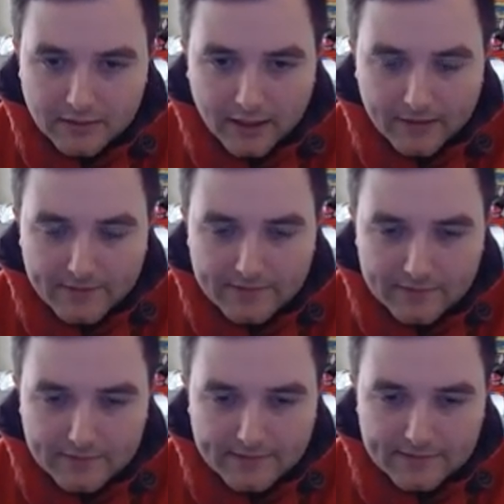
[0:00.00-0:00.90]
Yeah, this
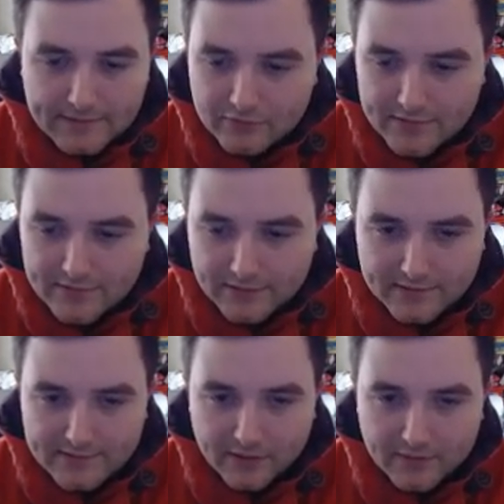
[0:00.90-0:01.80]
is this is interesting.
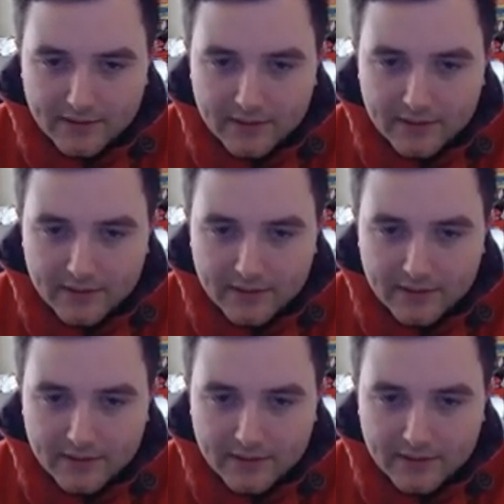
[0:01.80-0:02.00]
So